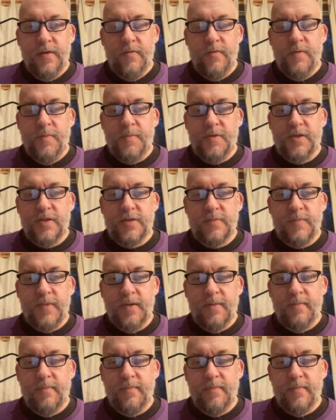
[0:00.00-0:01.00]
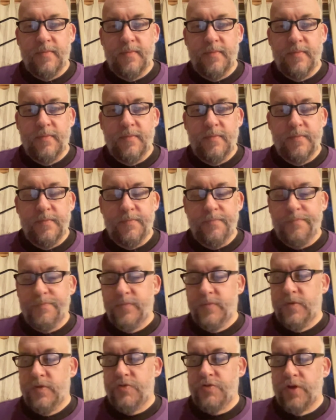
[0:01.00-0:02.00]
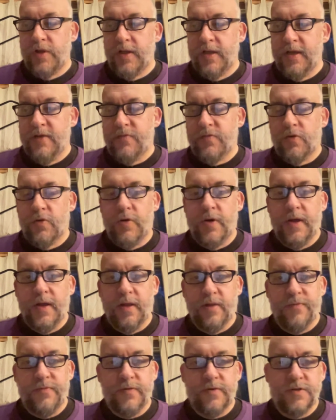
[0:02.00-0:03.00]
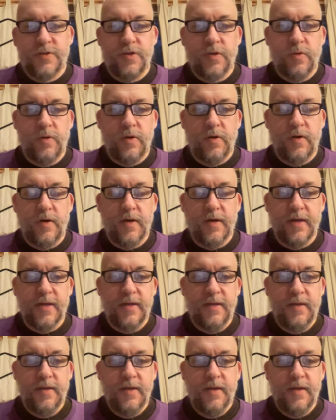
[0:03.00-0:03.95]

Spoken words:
We've just been drilling for oil for so long.